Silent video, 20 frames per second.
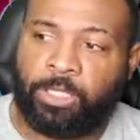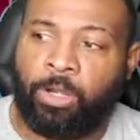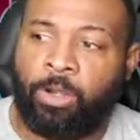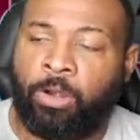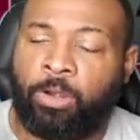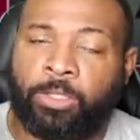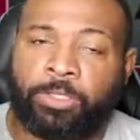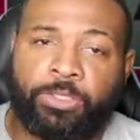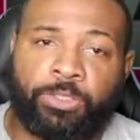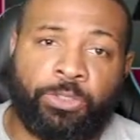
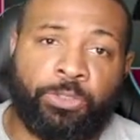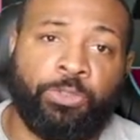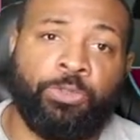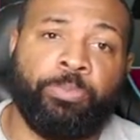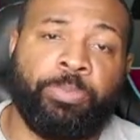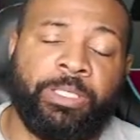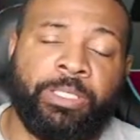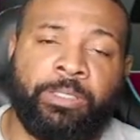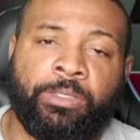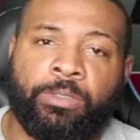cards to
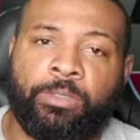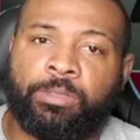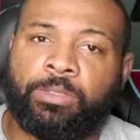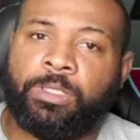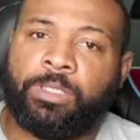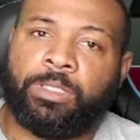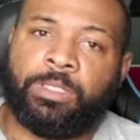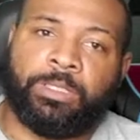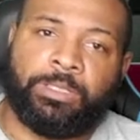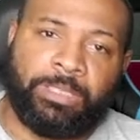build
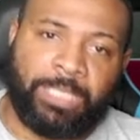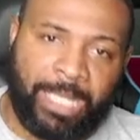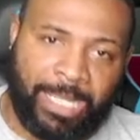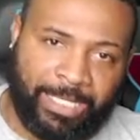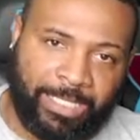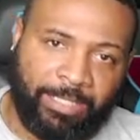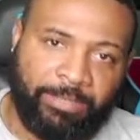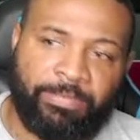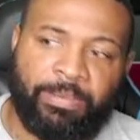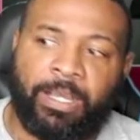
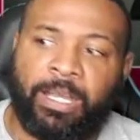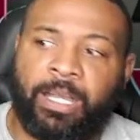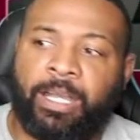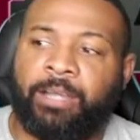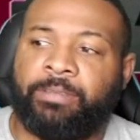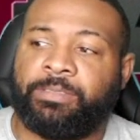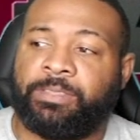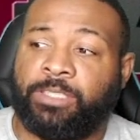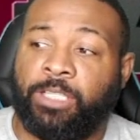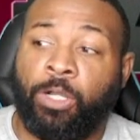
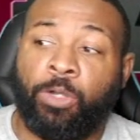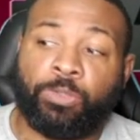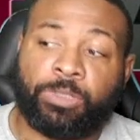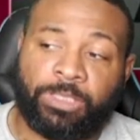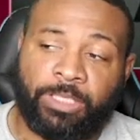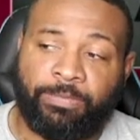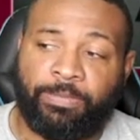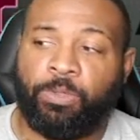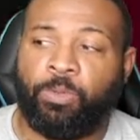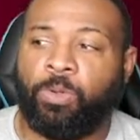95s Ghost
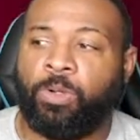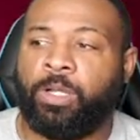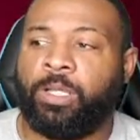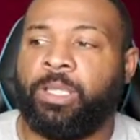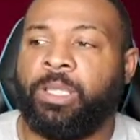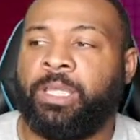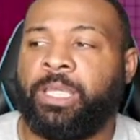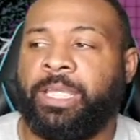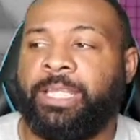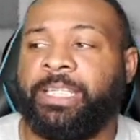if you want.
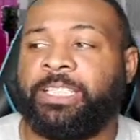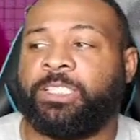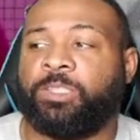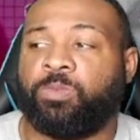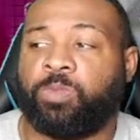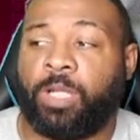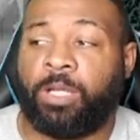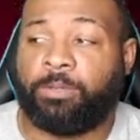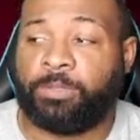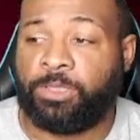And this is
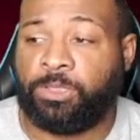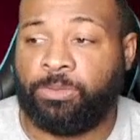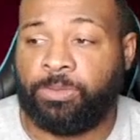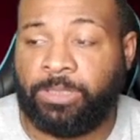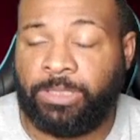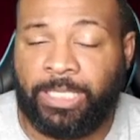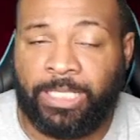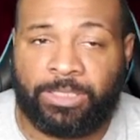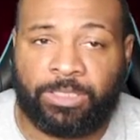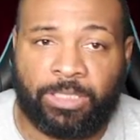what I was doing
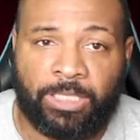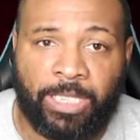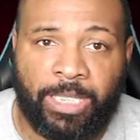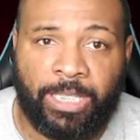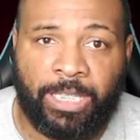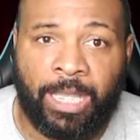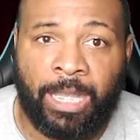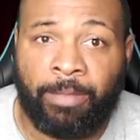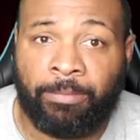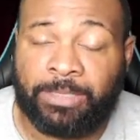yesterday.
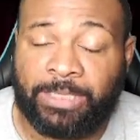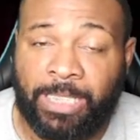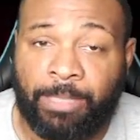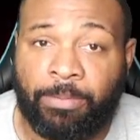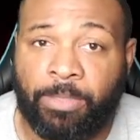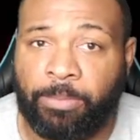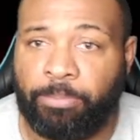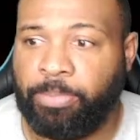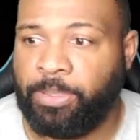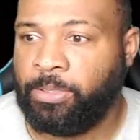I was
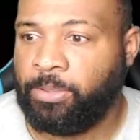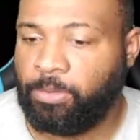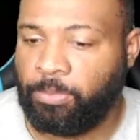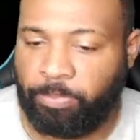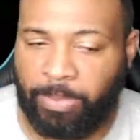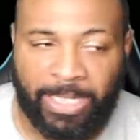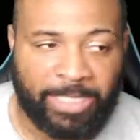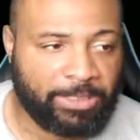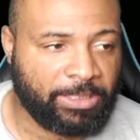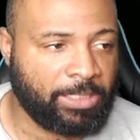able to build,
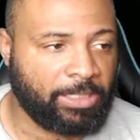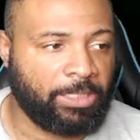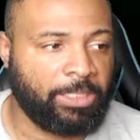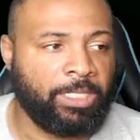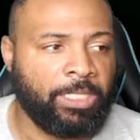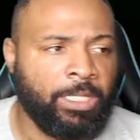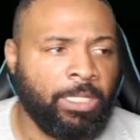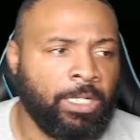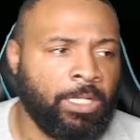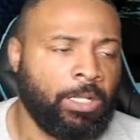
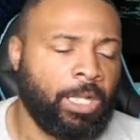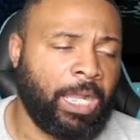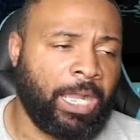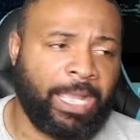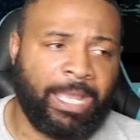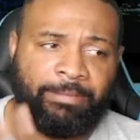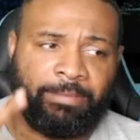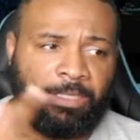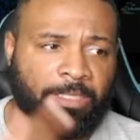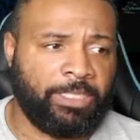basically, I
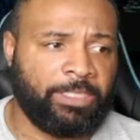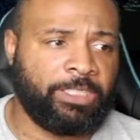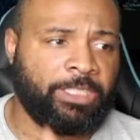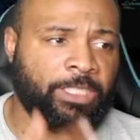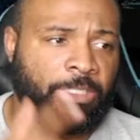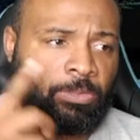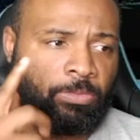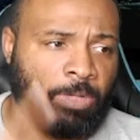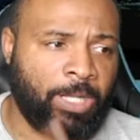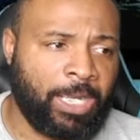have a list
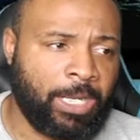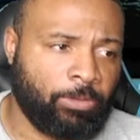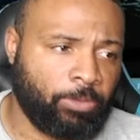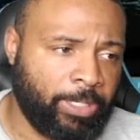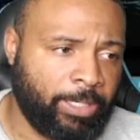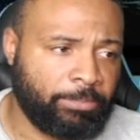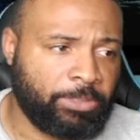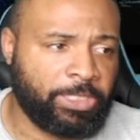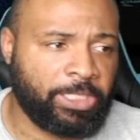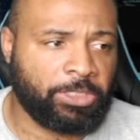here: Ryan
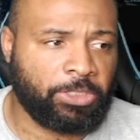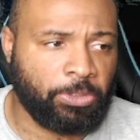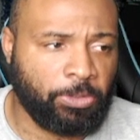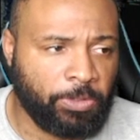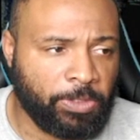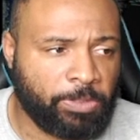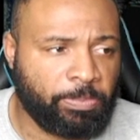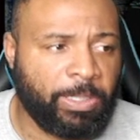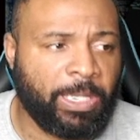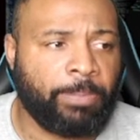Ramczyk,
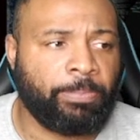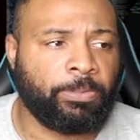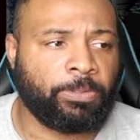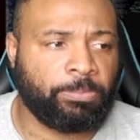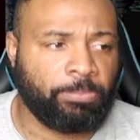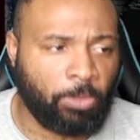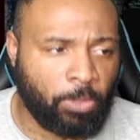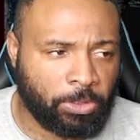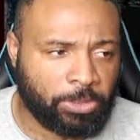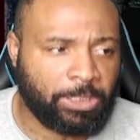Julius Peppers,
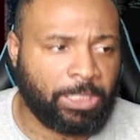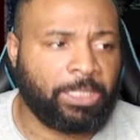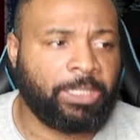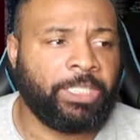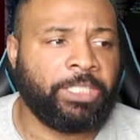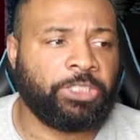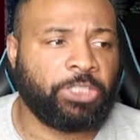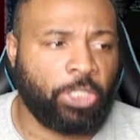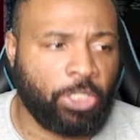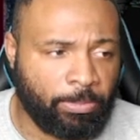Marshawn
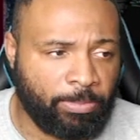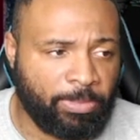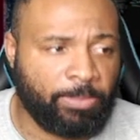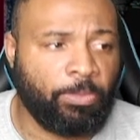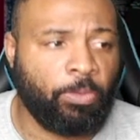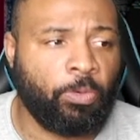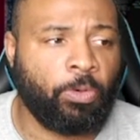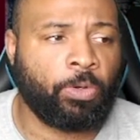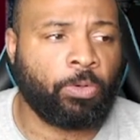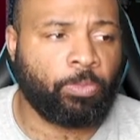Lynch, Herman
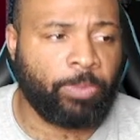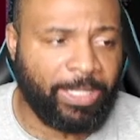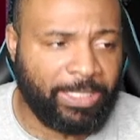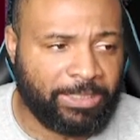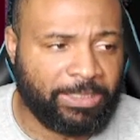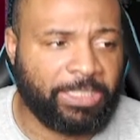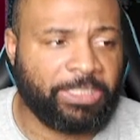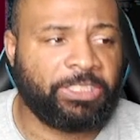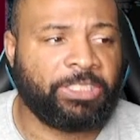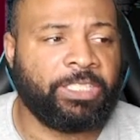Moore, Ray
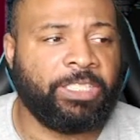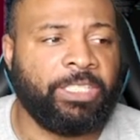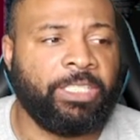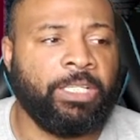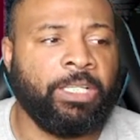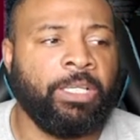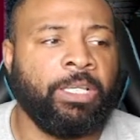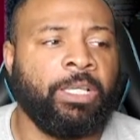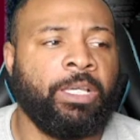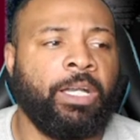Nitschke,
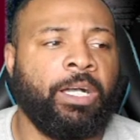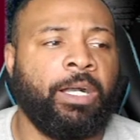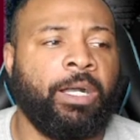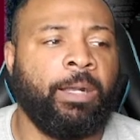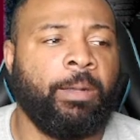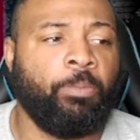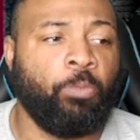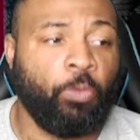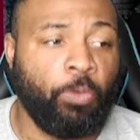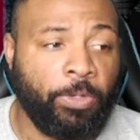
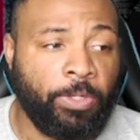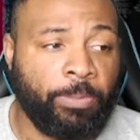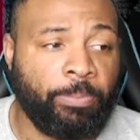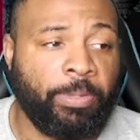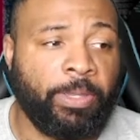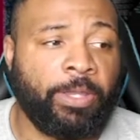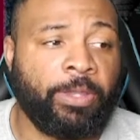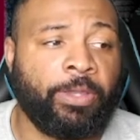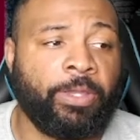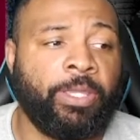William
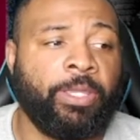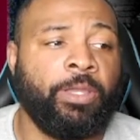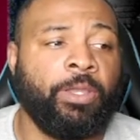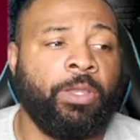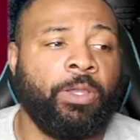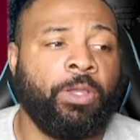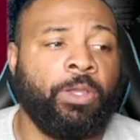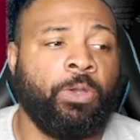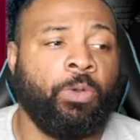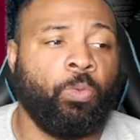Perry,
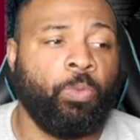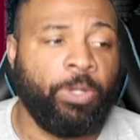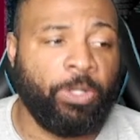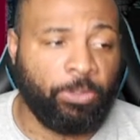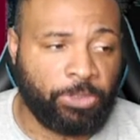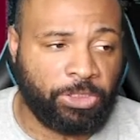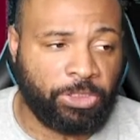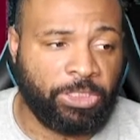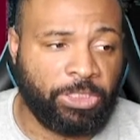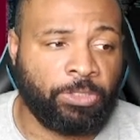Will
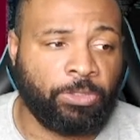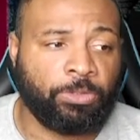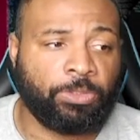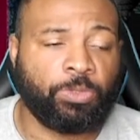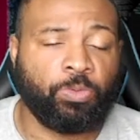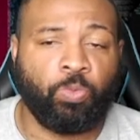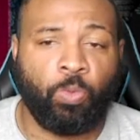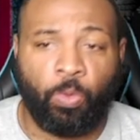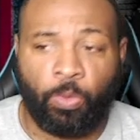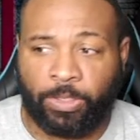
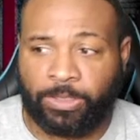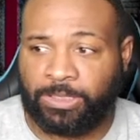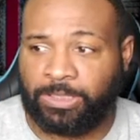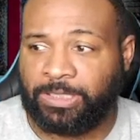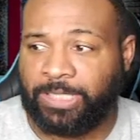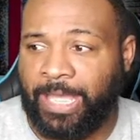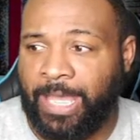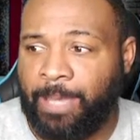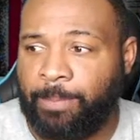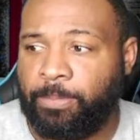Shields, Warren
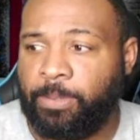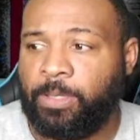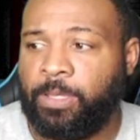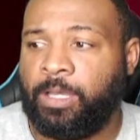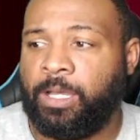Sapp,